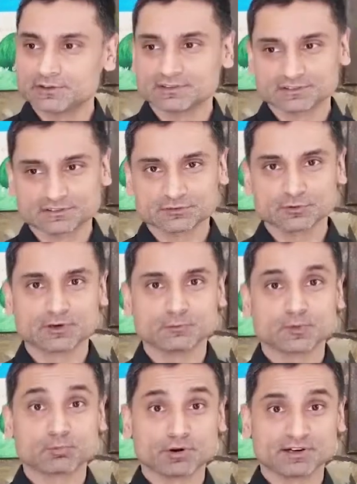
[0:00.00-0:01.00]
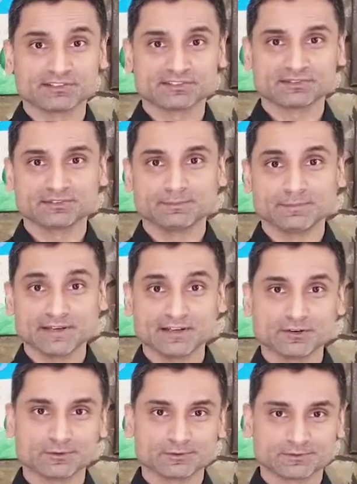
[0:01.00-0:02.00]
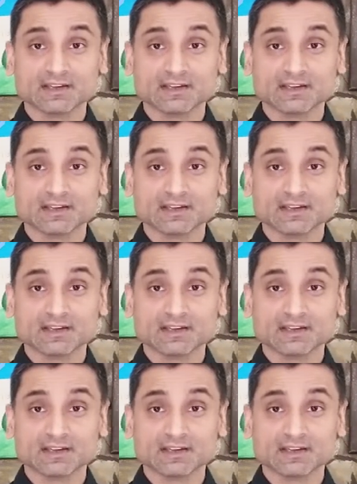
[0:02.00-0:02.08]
showing where price may go,